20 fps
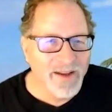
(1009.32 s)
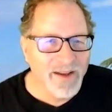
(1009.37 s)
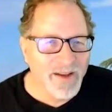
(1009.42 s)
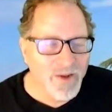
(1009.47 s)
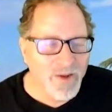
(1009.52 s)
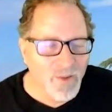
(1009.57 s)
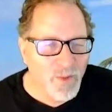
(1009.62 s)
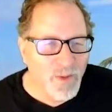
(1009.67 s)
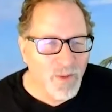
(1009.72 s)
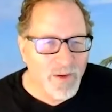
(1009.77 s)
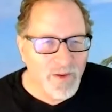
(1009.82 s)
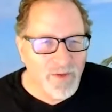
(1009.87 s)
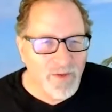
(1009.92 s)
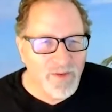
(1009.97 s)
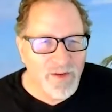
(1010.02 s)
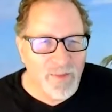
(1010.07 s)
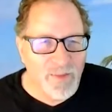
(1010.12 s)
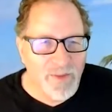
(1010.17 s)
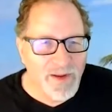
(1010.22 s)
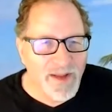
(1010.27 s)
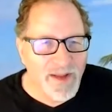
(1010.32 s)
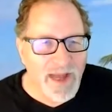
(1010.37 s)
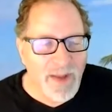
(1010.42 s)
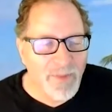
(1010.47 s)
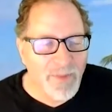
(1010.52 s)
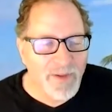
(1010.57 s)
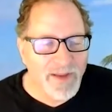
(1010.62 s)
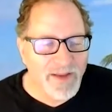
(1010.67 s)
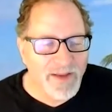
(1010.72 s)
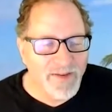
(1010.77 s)
when something
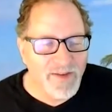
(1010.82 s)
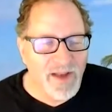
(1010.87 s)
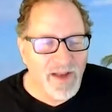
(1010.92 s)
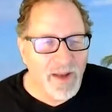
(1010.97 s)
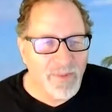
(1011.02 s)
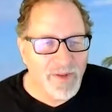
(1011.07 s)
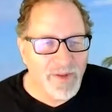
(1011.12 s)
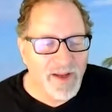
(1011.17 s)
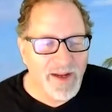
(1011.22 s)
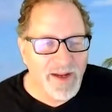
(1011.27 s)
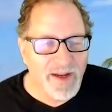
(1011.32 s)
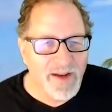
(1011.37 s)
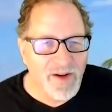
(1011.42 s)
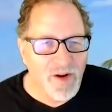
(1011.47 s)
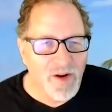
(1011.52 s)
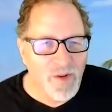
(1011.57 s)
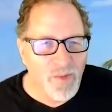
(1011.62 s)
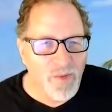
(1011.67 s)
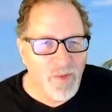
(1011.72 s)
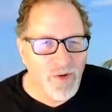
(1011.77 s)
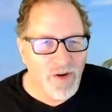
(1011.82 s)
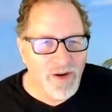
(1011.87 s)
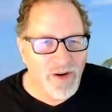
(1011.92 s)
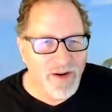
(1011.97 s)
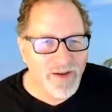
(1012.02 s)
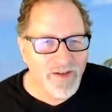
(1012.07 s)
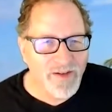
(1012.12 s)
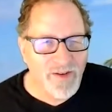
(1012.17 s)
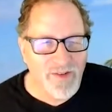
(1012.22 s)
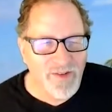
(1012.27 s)
happened, they stopped taking home work,
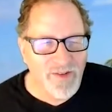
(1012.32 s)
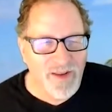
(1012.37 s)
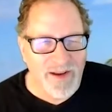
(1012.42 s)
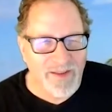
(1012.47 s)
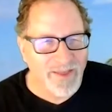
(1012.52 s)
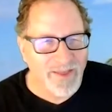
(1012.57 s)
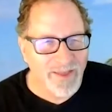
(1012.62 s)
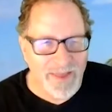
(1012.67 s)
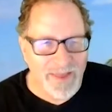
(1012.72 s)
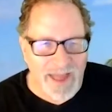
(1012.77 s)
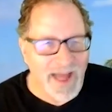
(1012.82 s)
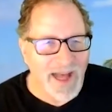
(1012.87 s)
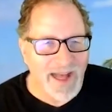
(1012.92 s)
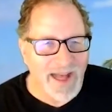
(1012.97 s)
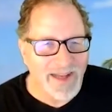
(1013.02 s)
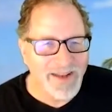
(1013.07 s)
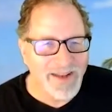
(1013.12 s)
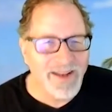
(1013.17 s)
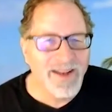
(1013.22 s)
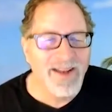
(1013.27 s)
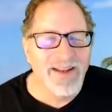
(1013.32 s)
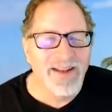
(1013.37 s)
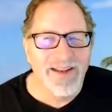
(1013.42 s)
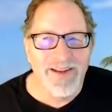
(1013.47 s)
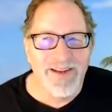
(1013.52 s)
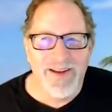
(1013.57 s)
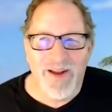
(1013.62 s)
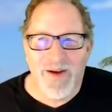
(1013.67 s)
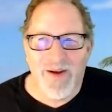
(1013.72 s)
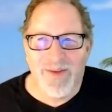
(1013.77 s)
just like that.
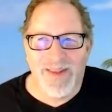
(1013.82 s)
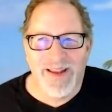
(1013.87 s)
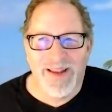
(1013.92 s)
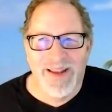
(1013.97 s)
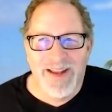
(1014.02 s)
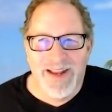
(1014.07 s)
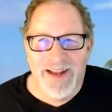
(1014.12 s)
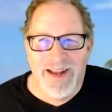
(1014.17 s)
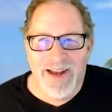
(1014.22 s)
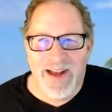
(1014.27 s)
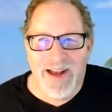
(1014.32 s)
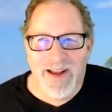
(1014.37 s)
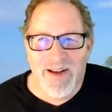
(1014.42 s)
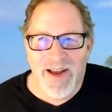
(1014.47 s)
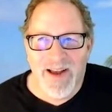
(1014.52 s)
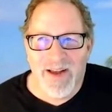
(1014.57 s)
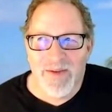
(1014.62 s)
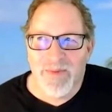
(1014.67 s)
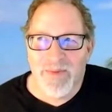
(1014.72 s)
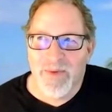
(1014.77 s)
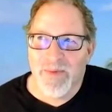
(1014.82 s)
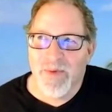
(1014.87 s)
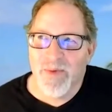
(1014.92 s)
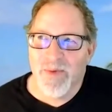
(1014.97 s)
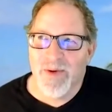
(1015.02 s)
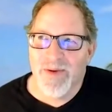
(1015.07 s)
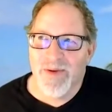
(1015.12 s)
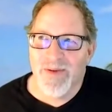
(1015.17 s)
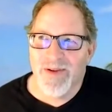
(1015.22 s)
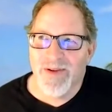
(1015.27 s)
You know, that uh, I remember
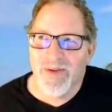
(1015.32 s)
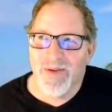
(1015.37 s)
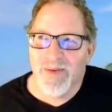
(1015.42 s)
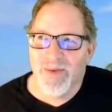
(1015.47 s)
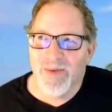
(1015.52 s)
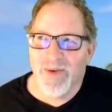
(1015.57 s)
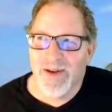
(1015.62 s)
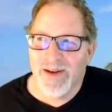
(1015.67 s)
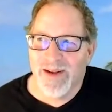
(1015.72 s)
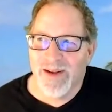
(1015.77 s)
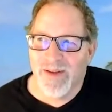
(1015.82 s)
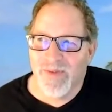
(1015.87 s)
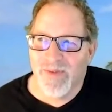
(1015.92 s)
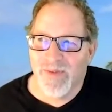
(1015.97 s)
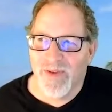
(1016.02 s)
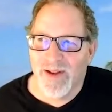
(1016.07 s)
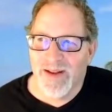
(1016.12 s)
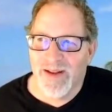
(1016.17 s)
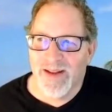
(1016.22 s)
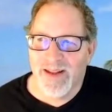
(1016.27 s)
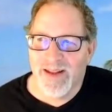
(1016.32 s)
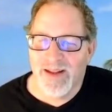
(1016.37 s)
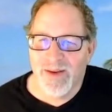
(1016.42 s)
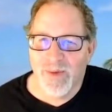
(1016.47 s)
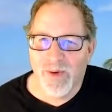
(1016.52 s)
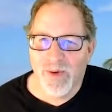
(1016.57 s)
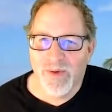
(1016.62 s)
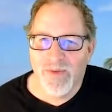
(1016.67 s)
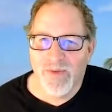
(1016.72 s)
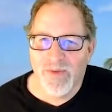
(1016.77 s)
one one uh, friend that
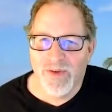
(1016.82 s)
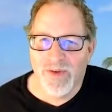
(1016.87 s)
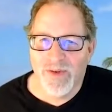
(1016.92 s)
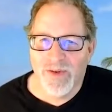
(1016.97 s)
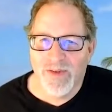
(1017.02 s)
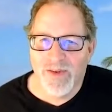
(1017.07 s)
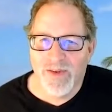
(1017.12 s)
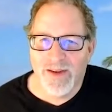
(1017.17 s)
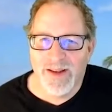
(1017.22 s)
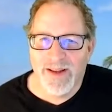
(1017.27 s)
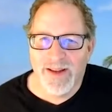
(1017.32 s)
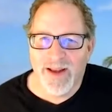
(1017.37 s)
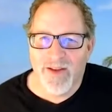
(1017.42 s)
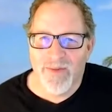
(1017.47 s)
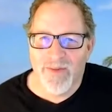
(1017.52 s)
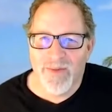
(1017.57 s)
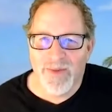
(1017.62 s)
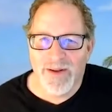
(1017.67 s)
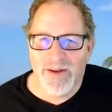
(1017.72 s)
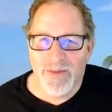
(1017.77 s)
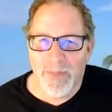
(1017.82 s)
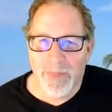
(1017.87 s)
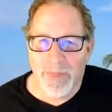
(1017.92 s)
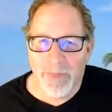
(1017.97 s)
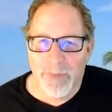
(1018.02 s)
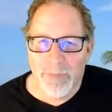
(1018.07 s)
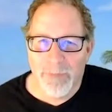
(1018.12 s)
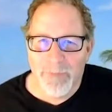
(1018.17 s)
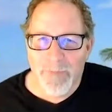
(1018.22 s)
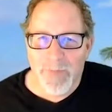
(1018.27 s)
worked for city government, and
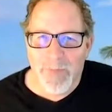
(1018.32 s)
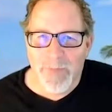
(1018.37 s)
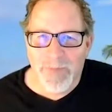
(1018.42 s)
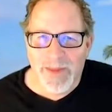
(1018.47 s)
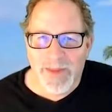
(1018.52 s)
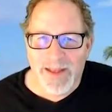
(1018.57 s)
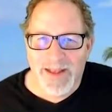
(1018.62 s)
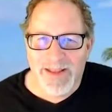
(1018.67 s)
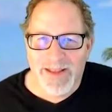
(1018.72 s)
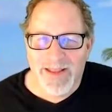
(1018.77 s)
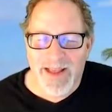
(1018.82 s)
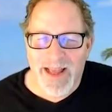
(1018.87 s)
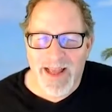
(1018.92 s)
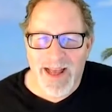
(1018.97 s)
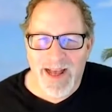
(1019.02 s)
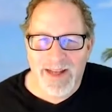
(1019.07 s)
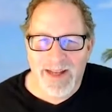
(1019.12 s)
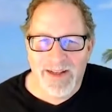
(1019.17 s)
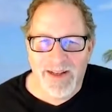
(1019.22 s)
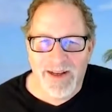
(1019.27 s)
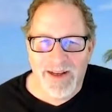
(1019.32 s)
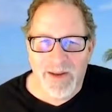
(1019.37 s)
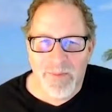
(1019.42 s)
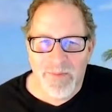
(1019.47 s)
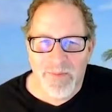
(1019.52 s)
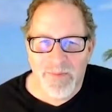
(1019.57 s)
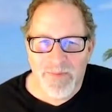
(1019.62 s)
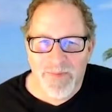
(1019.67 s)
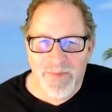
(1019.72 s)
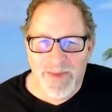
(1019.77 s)
and they had
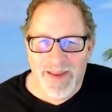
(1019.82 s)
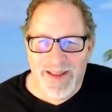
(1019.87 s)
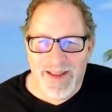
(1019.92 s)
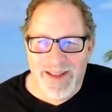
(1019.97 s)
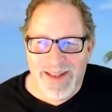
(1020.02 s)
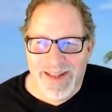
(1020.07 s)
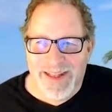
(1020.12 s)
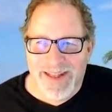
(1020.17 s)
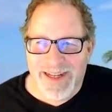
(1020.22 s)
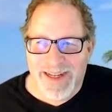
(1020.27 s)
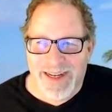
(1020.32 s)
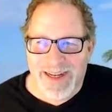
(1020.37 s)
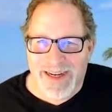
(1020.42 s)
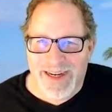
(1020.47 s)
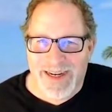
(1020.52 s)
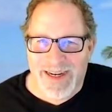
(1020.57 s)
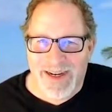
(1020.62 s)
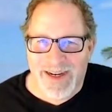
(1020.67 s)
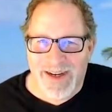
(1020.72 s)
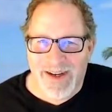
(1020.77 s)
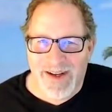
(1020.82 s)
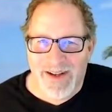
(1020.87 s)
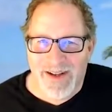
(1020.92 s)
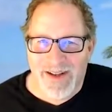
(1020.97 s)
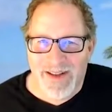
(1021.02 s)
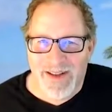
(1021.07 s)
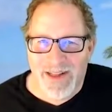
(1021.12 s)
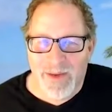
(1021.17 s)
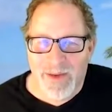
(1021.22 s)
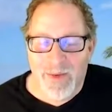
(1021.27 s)
um, uh,
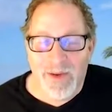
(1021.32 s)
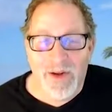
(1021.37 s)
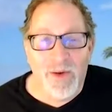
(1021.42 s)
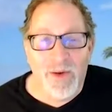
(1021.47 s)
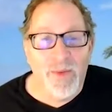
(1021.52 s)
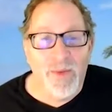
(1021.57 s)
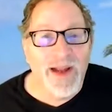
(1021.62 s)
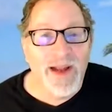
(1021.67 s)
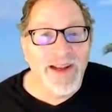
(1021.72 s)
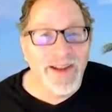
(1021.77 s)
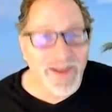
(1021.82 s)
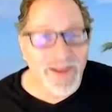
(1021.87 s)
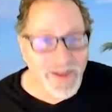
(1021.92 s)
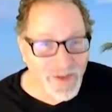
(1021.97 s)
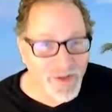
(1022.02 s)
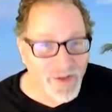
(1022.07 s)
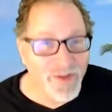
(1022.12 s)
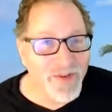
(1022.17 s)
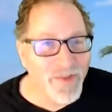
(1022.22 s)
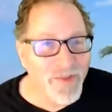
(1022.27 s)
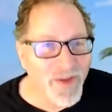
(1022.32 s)
they were going to reckon do some